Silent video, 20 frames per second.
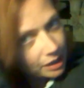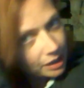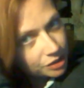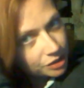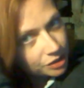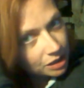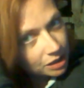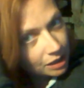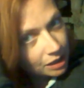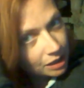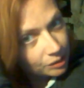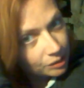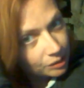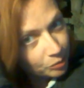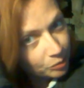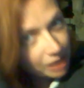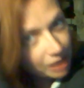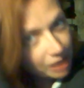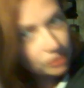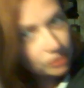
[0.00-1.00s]
can
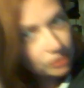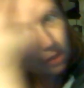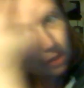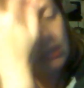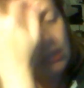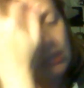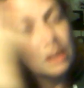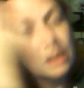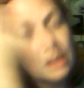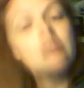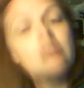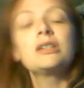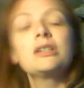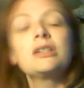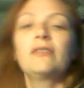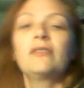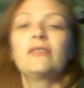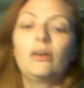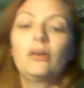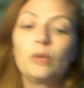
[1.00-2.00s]
compare to the connection he
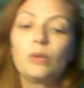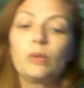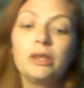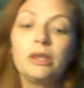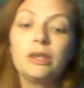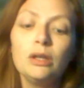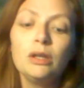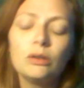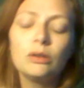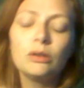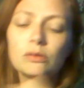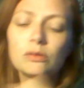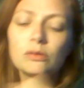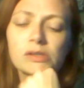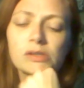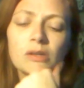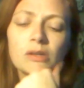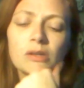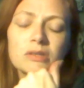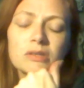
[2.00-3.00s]
felt with you. So
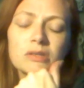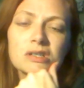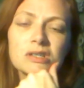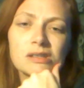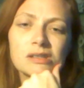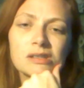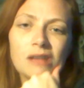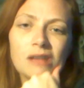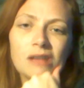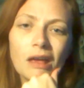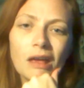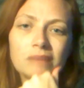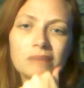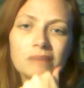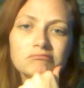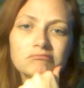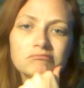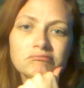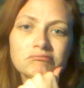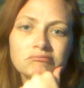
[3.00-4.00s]
it's just like,
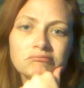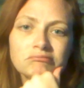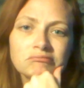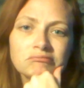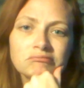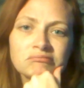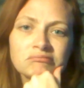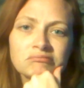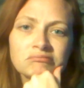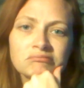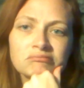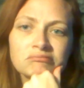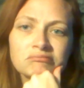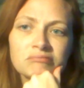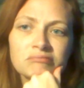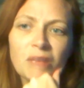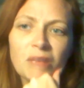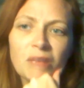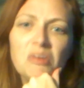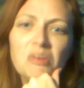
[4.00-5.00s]

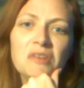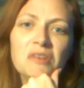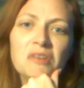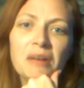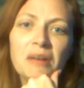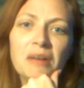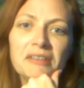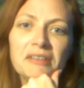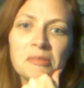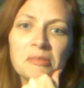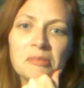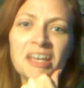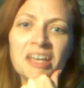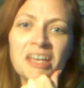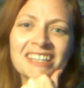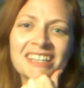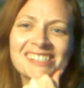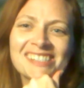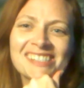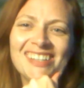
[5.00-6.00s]
I'm moving away from
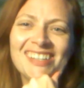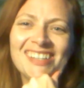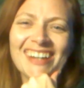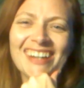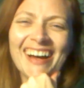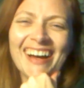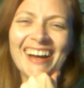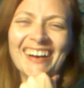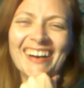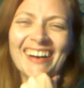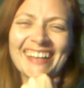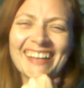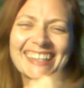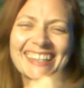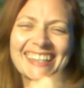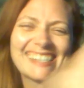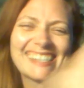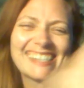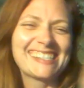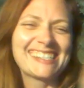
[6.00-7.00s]
this, you know, like
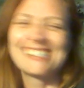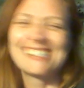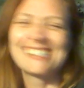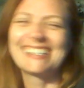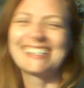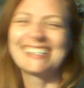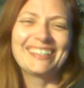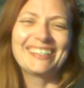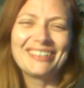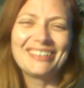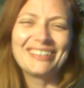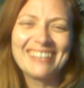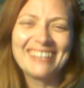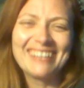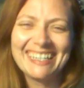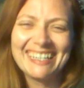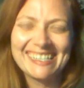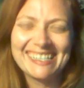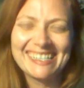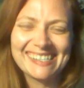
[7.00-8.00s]
this isn't giving me
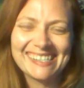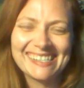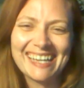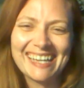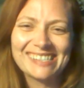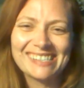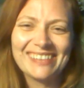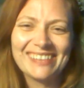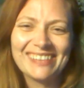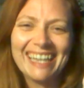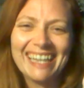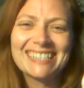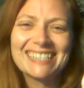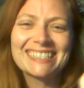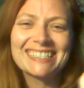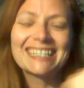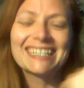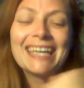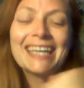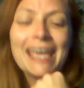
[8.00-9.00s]
any satisfaction.
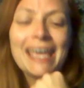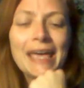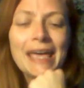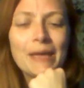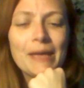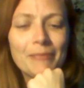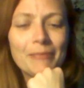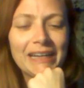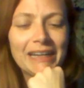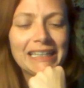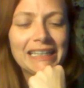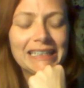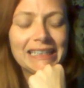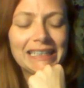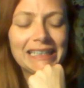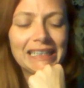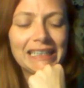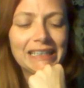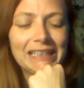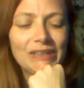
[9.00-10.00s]
It might
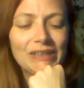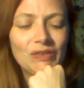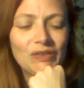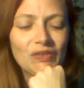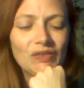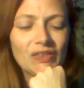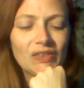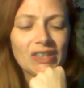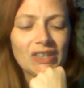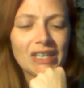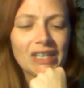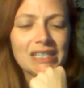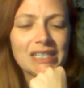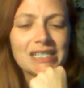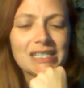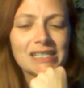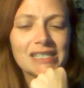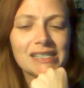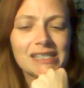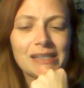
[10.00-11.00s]
give like
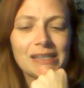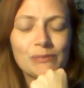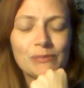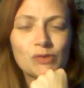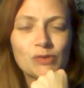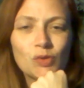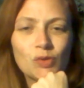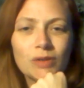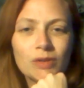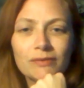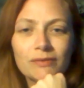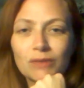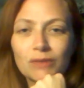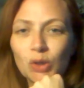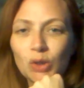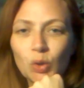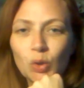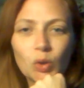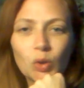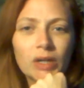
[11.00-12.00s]
some sort of
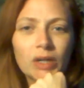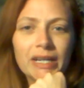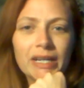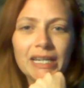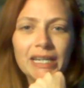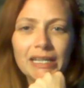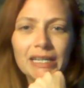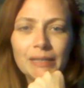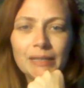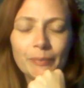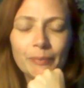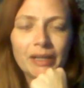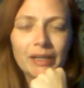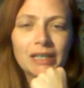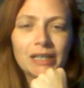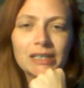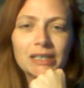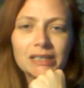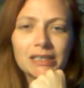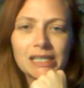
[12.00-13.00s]
glory
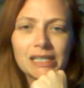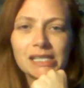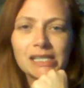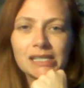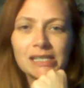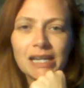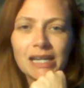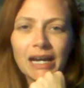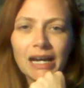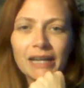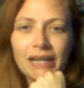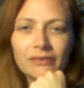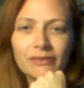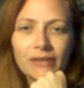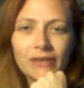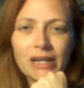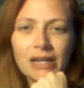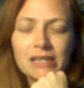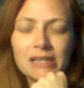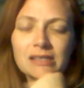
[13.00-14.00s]
among his guy
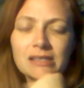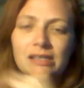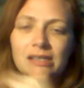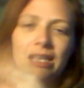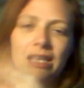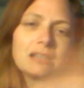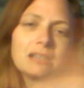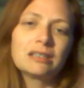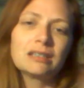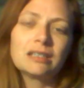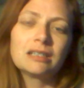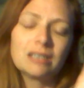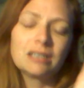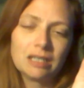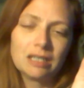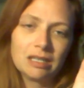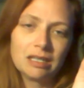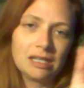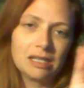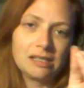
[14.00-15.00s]
friends, and
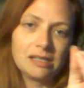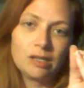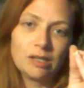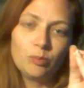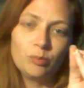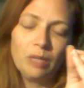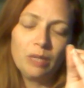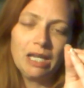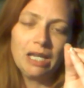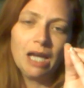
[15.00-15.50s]
this could be